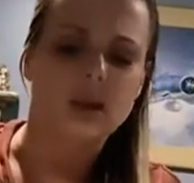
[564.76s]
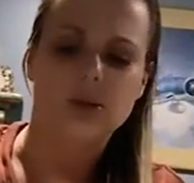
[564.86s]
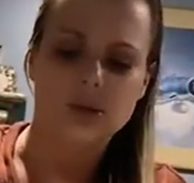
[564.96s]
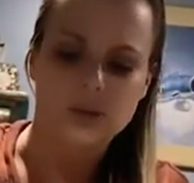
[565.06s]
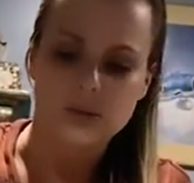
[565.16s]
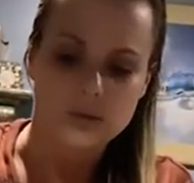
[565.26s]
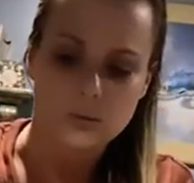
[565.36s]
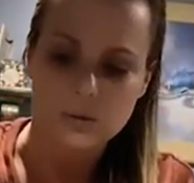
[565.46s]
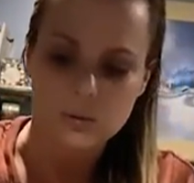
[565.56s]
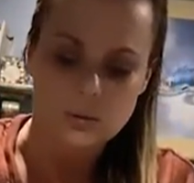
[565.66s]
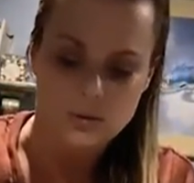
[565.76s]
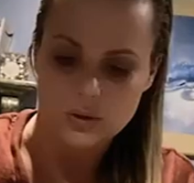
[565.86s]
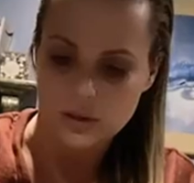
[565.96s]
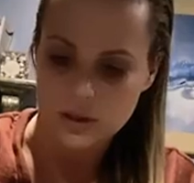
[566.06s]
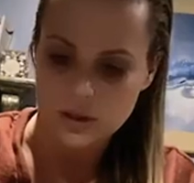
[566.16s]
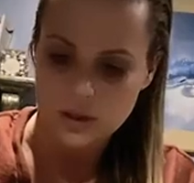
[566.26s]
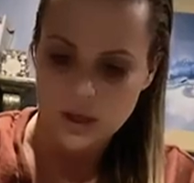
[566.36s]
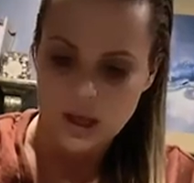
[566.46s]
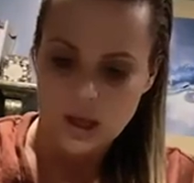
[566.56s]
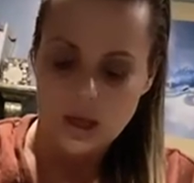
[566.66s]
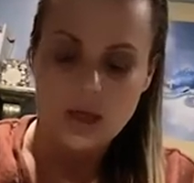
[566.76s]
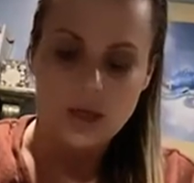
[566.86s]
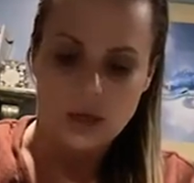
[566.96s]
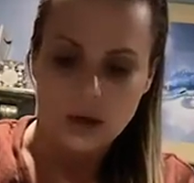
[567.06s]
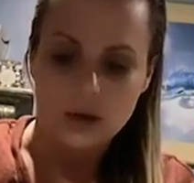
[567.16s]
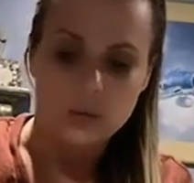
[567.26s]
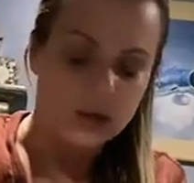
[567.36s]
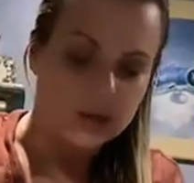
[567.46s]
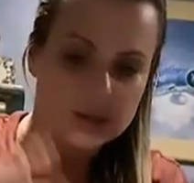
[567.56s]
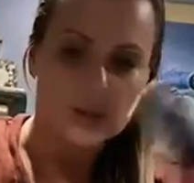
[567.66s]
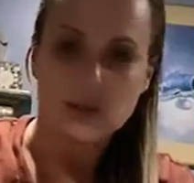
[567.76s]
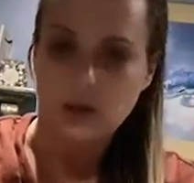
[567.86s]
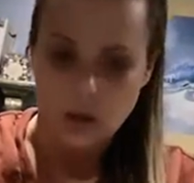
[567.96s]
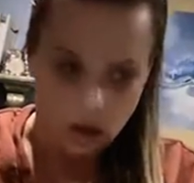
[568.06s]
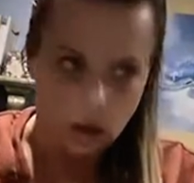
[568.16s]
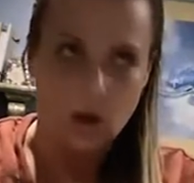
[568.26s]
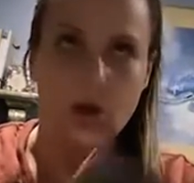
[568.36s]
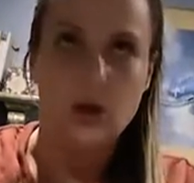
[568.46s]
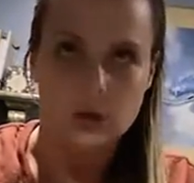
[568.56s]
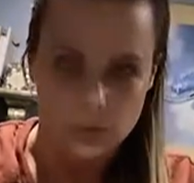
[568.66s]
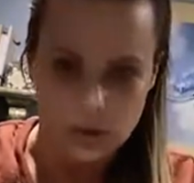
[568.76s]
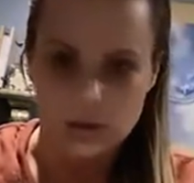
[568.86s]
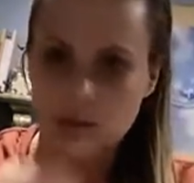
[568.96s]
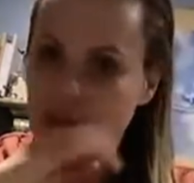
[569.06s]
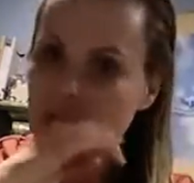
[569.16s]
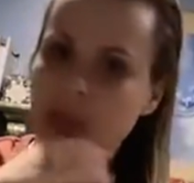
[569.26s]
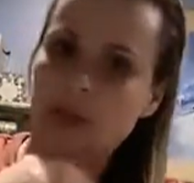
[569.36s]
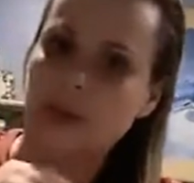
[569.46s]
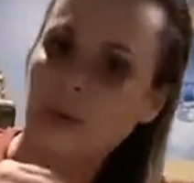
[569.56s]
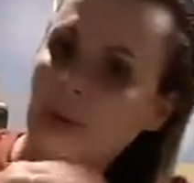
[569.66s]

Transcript: too though, so maybe it was already there, but it's in like all the products. So